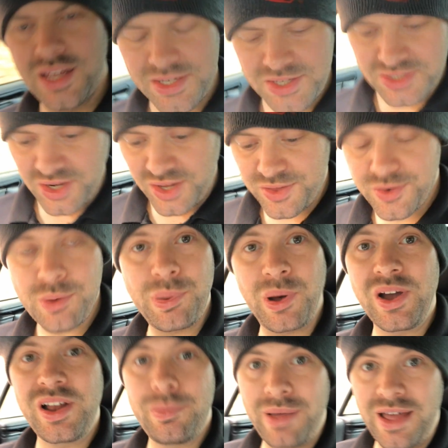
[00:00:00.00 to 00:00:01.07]
Just going through a
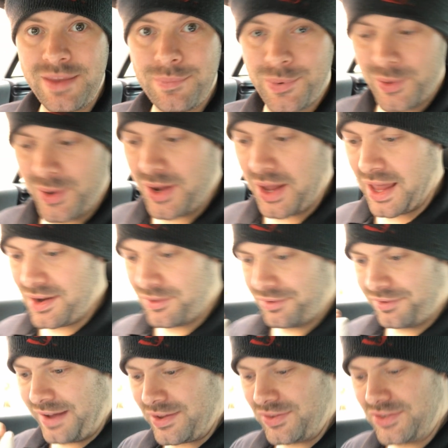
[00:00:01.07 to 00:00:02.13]
pile of paperwork and I've
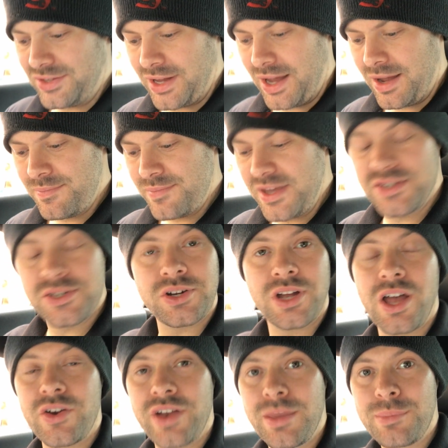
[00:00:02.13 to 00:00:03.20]
found it's got a
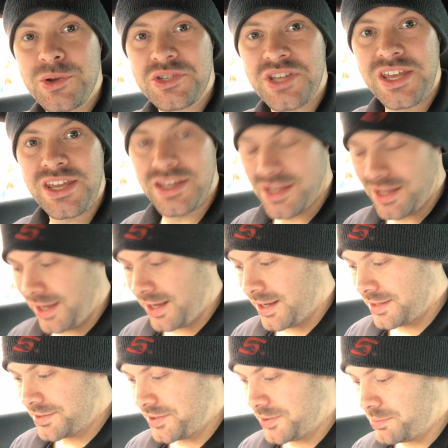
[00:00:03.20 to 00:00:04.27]
current MOT
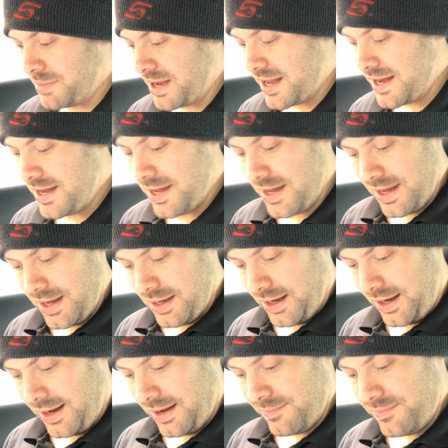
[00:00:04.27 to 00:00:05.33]
till May.
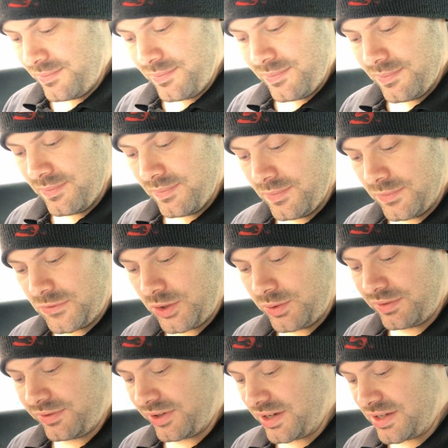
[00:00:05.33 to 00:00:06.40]

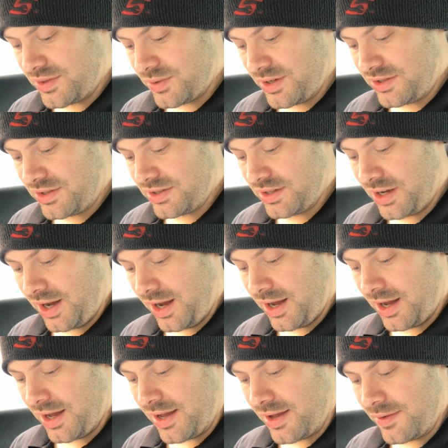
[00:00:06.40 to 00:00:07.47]
Two advisories,
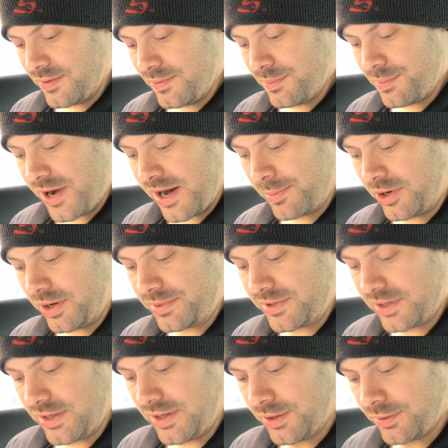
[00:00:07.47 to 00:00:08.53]
brake pipe
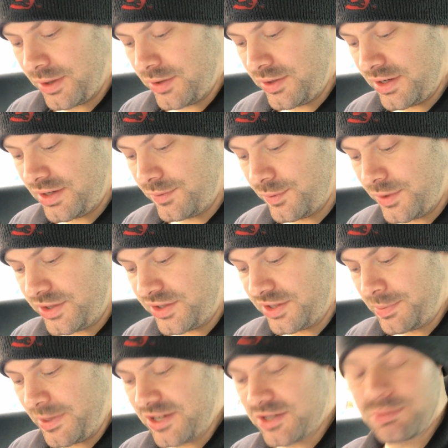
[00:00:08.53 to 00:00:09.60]
slightly corroded and rear
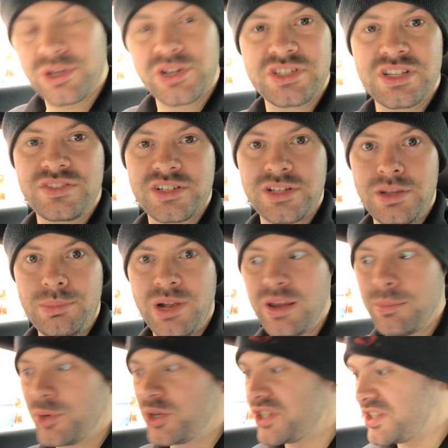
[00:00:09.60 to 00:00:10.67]
suspension bars have slight
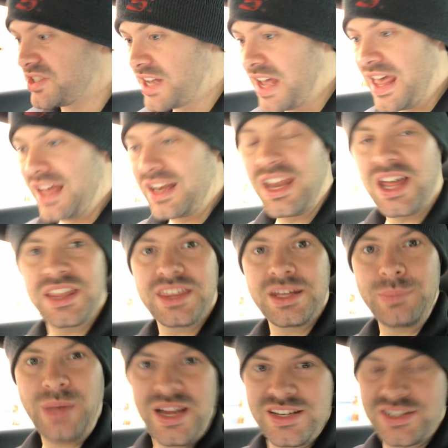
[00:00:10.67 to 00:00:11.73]
plain bushes.
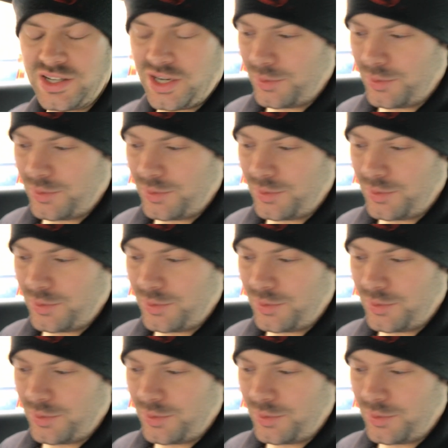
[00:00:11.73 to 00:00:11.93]
Nothing major.